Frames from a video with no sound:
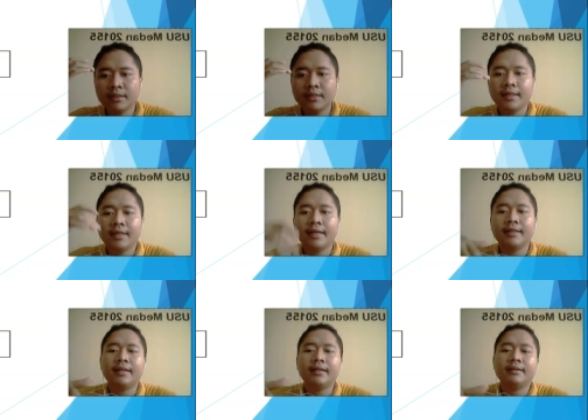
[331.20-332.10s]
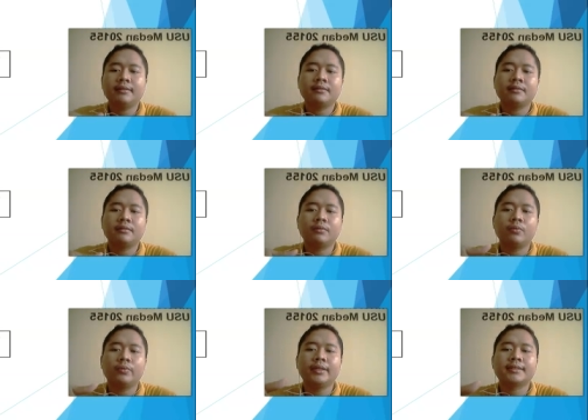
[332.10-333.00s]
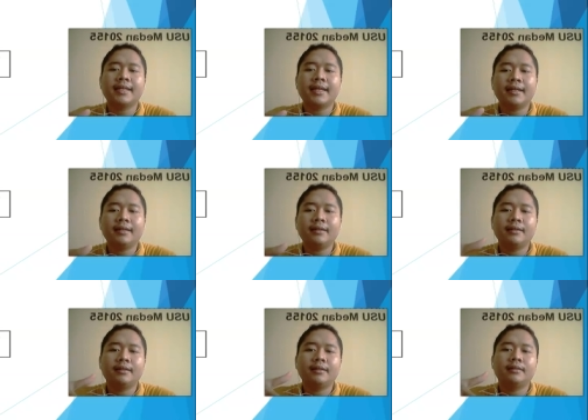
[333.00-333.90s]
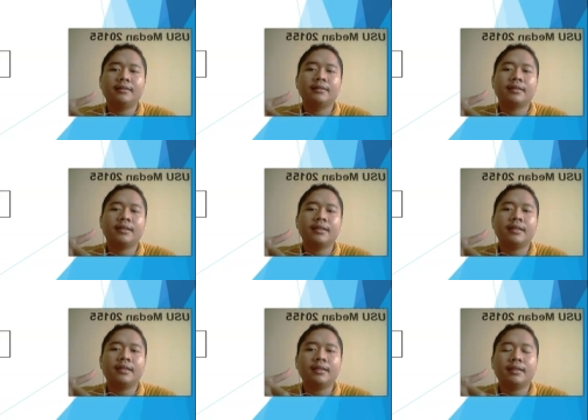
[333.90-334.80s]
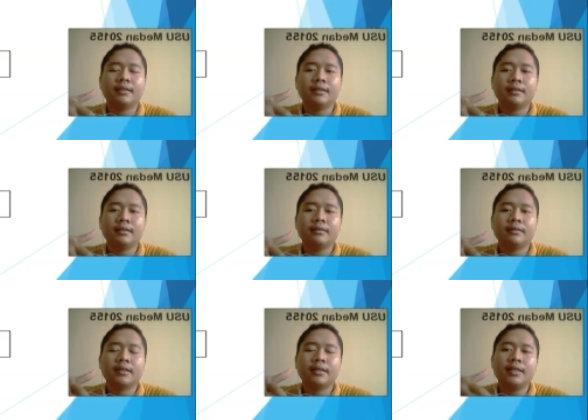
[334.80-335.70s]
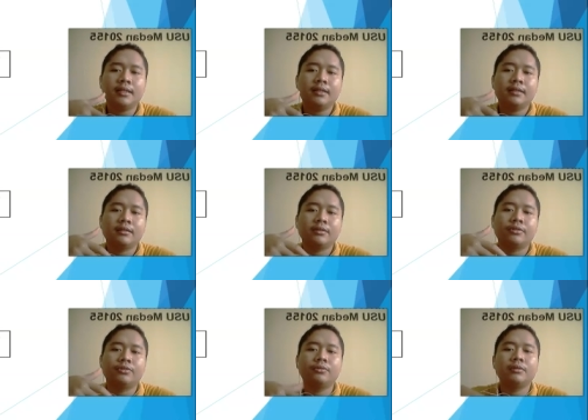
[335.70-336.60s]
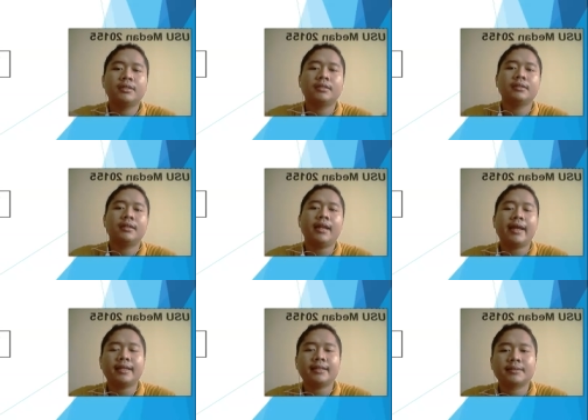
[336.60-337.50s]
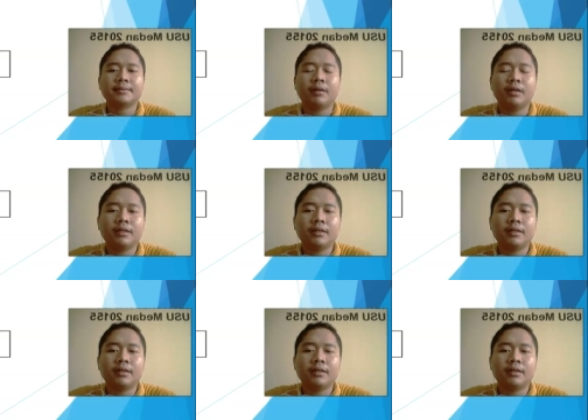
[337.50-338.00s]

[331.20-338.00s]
and then we send the key to the next part.